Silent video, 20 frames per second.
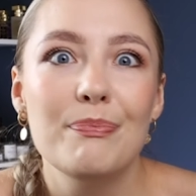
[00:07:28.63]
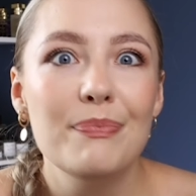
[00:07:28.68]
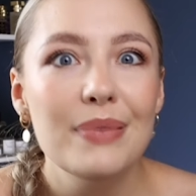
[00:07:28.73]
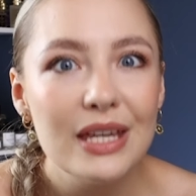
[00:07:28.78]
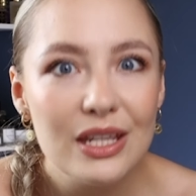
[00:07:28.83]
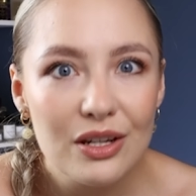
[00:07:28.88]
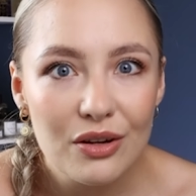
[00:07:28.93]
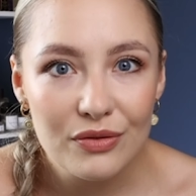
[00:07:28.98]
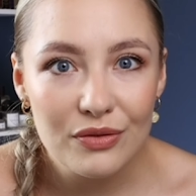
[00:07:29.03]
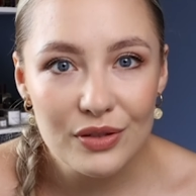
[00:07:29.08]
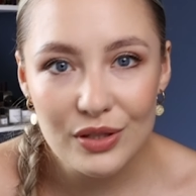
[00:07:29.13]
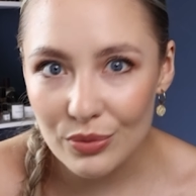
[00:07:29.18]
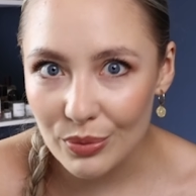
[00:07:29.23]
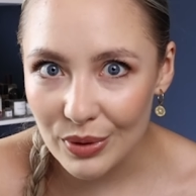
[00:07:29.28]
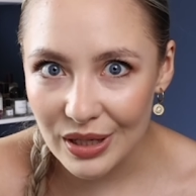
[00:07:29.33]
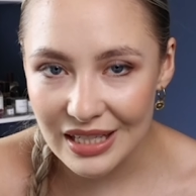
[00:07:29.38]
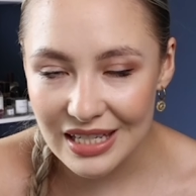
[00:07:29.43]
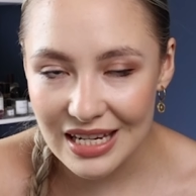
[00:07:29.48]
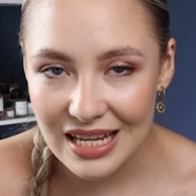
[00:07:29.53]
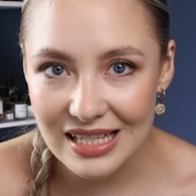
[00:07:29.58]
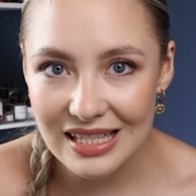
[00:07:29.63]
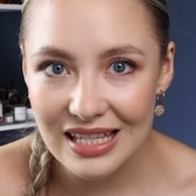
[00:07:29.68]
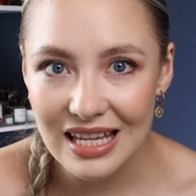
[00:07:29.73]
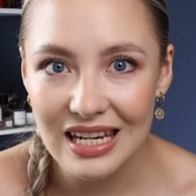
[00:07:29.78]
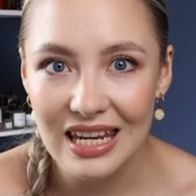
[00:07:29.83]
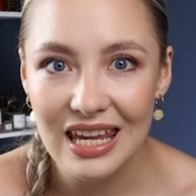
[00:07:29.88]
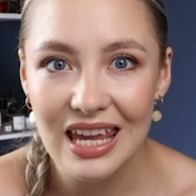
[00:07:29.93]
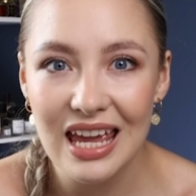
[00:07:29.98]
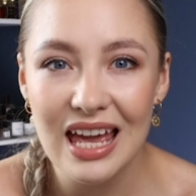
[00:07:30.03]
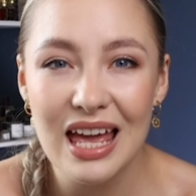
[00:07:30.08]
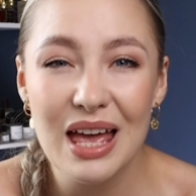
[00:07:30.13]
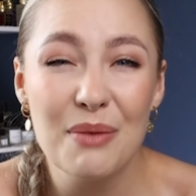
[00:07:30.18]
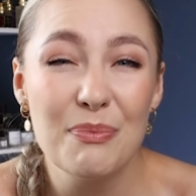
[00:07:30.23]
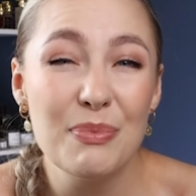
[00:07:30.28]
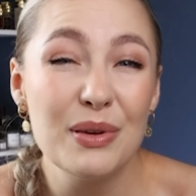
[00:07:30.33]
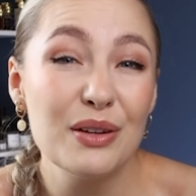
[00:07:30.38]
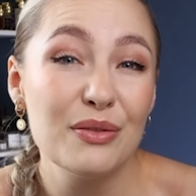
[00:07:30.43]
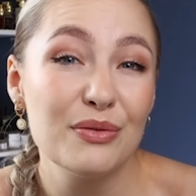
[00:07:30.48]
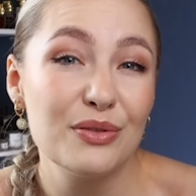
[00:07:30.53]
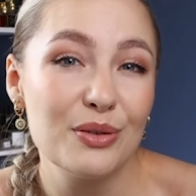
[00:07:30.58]
Bit of sweetness in here, a
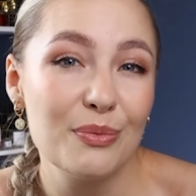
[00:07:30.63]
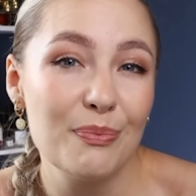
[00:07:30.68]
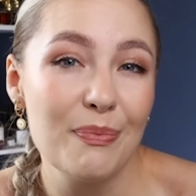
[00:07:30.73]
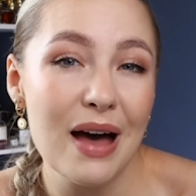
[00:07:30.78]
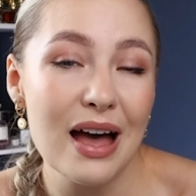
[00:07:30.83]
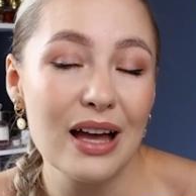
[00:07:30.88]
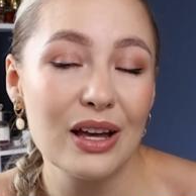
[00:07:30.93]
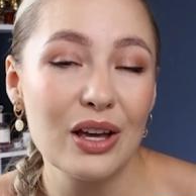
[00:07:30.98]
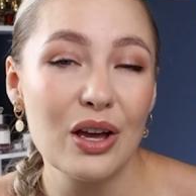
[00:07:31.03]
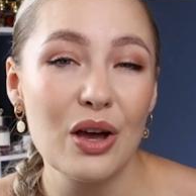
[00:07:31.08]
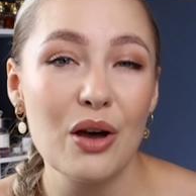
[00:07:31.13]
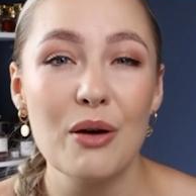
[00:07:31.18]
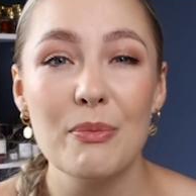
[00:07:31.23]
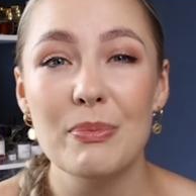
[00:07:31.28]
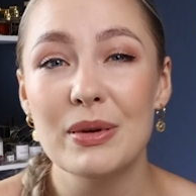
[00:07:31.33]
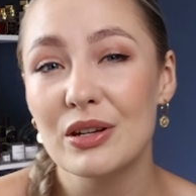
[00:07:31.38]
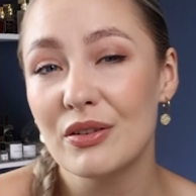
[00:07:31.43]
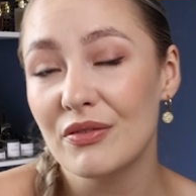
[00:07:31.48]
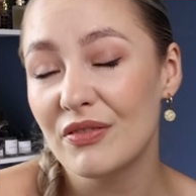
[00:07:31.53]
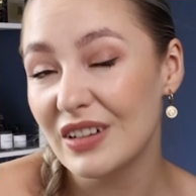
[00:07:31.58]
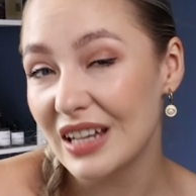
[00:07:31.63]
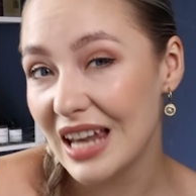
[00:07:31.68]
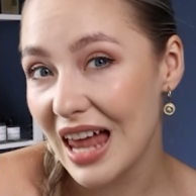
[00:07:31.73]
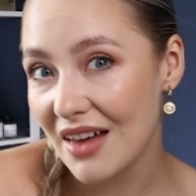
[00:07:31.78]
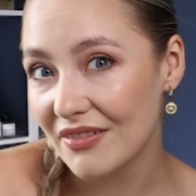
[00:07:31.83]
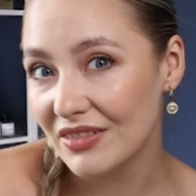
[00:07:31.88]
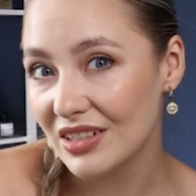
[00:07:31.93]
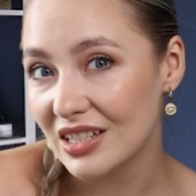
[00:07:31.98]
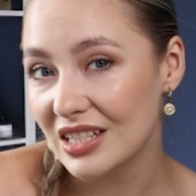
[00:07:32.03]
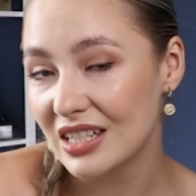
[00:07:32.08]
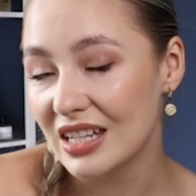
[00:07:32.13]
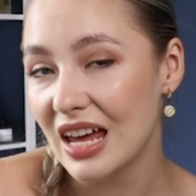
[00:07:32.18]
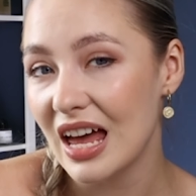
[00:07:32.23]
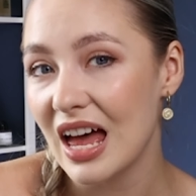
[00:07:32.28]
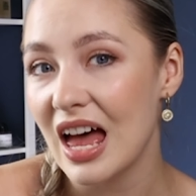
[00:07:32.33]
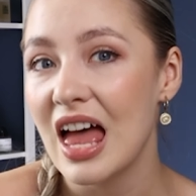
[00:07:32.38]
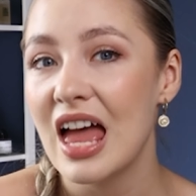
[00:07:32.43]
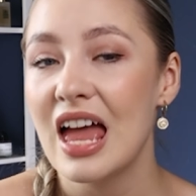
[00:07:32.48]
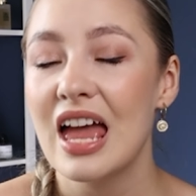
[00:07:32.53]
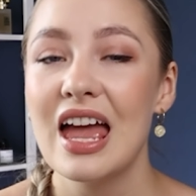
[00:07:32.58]
bit of tobacco, a bit of
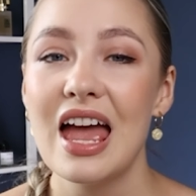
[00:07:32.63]
lavender,